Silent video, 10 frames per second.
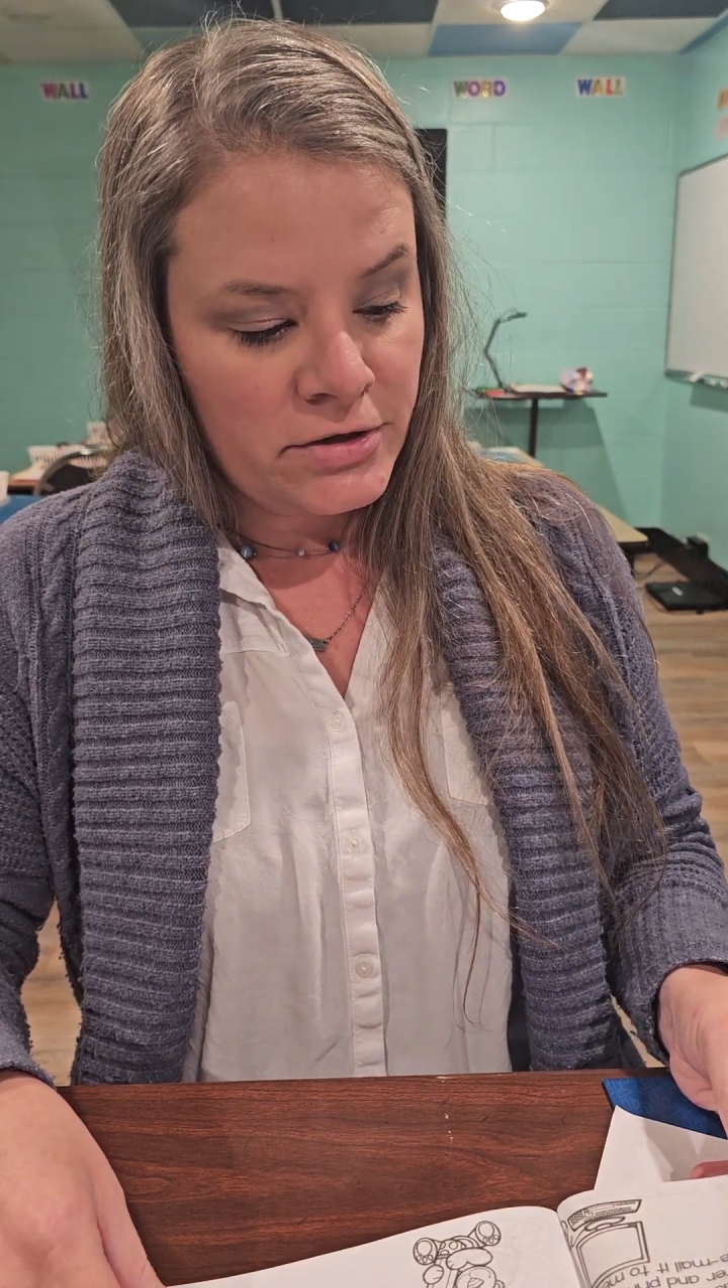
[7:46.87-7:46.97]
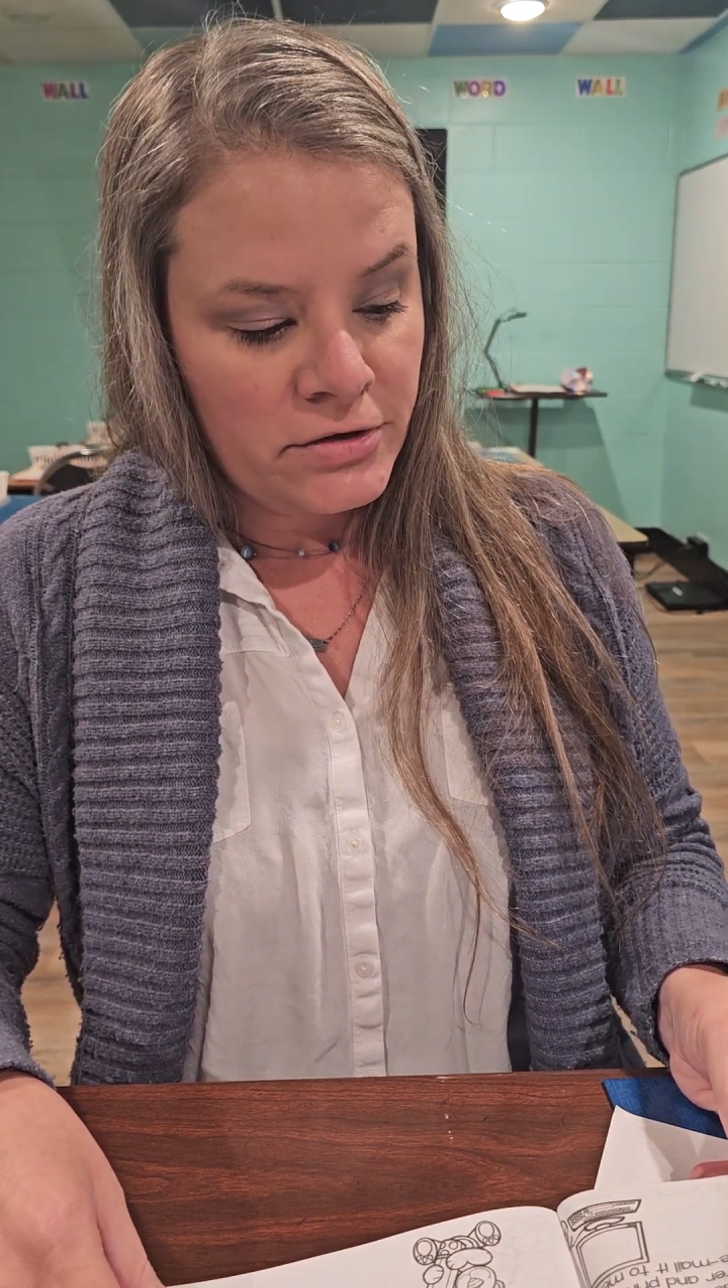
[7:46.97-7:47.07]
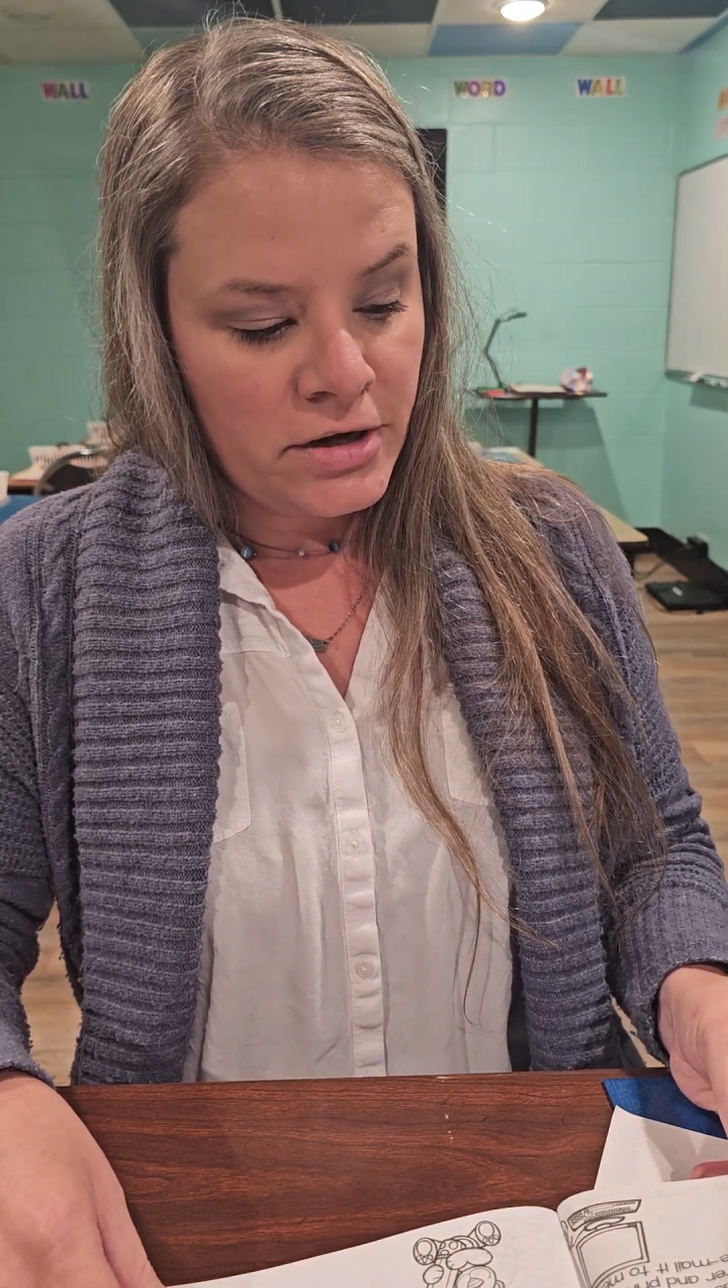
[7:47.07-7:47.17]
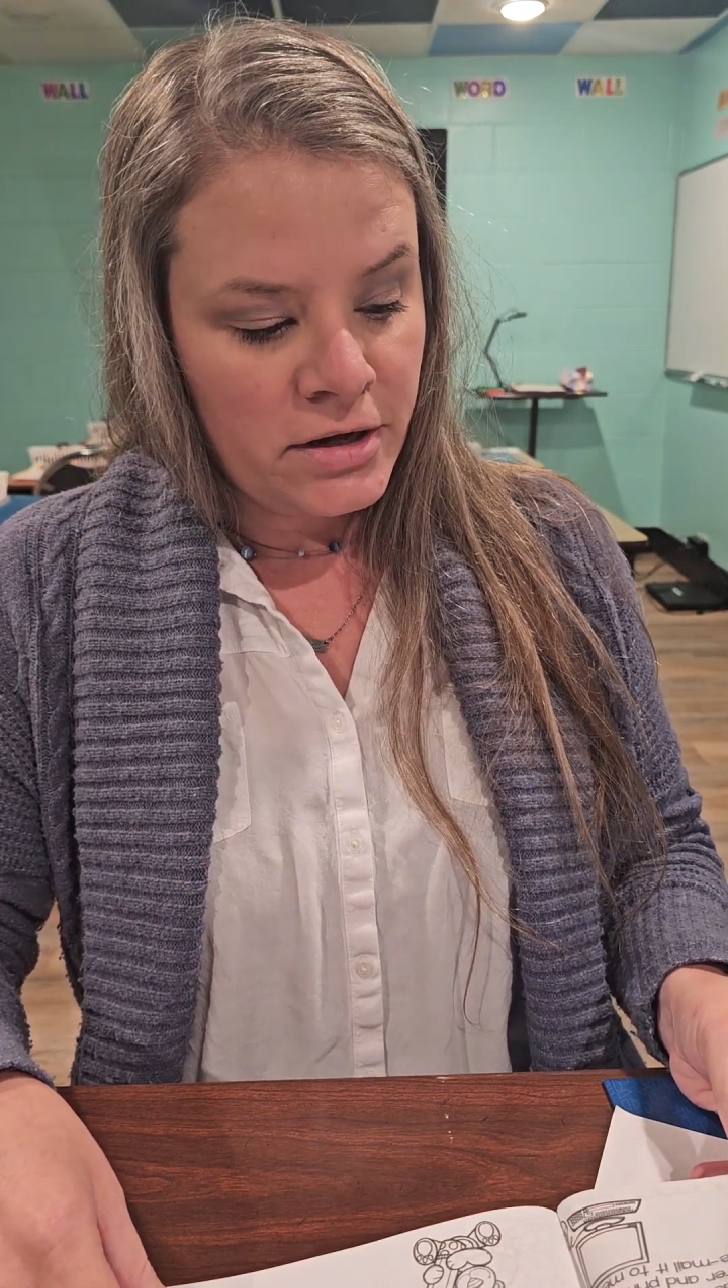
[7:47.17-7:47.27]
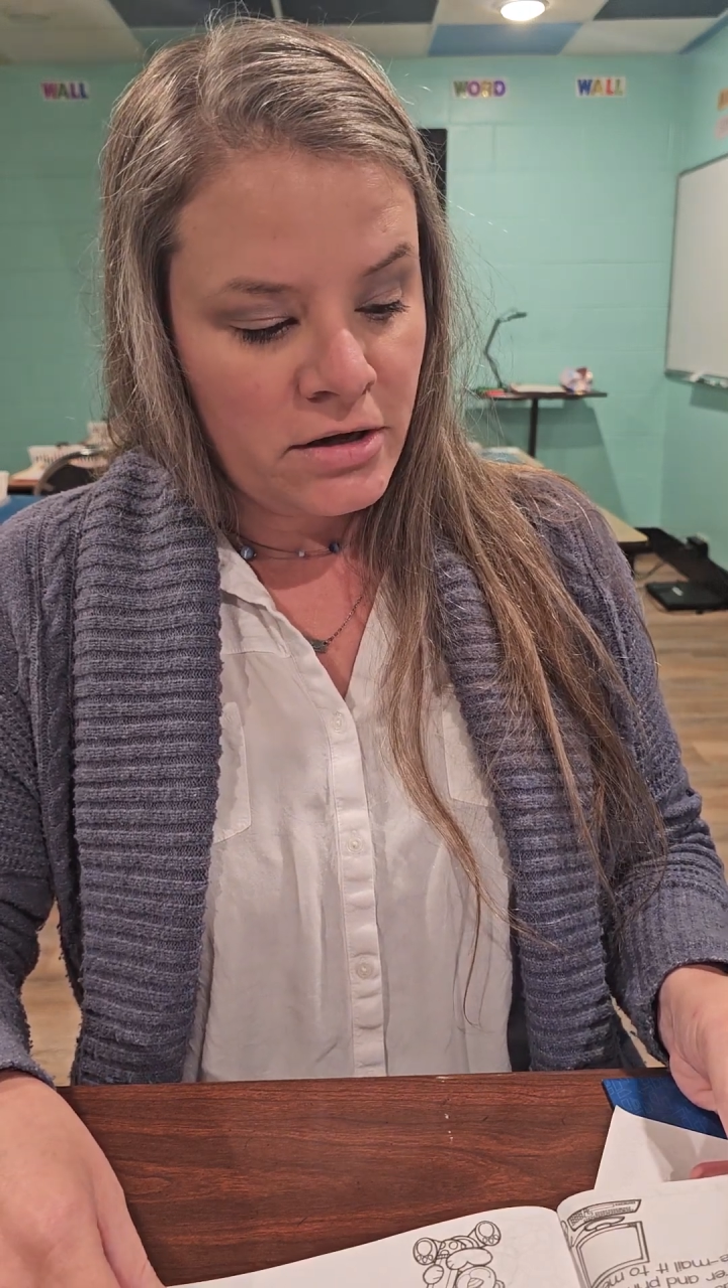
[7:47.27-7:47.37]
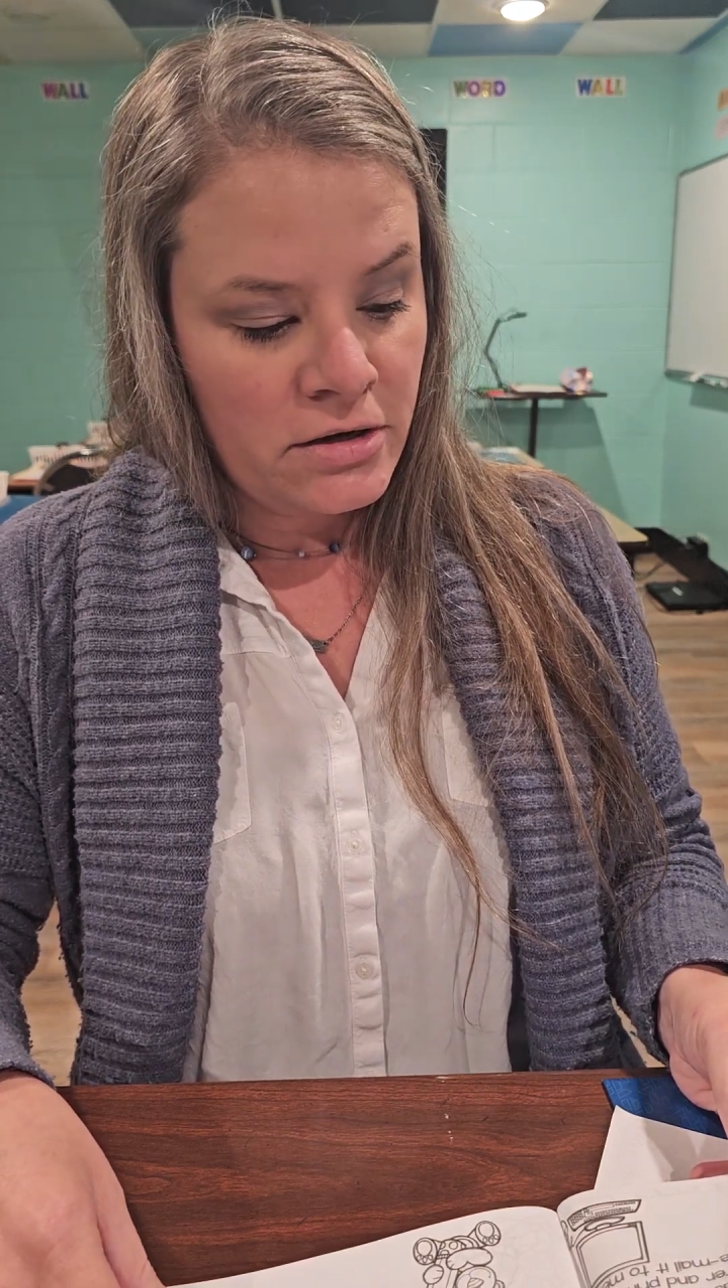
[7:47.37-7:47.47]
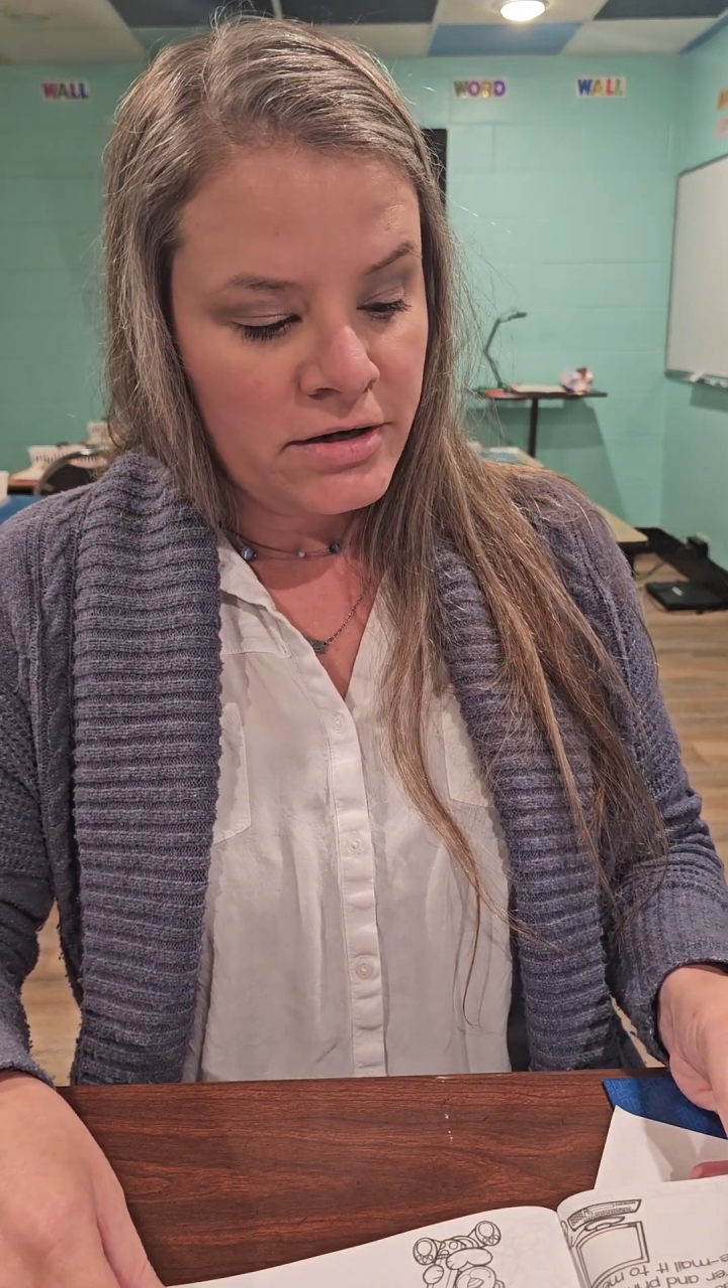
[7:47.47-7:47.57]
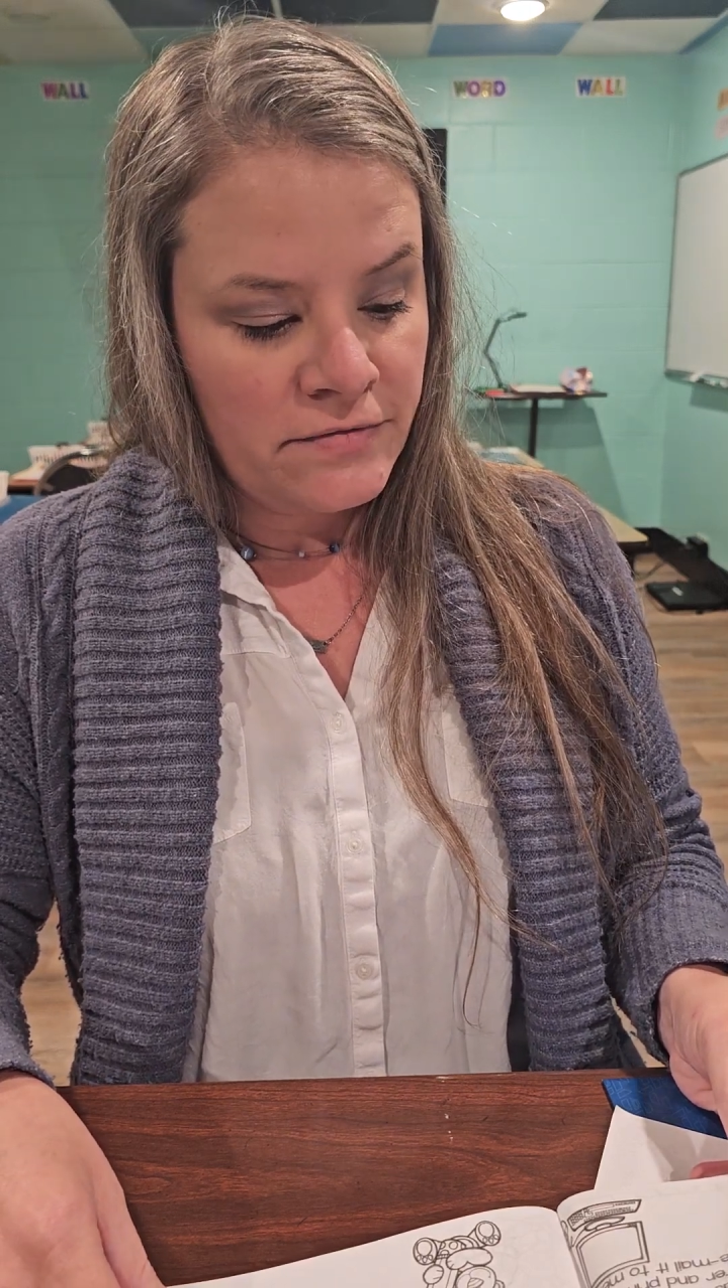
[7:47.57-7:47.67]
a crayon,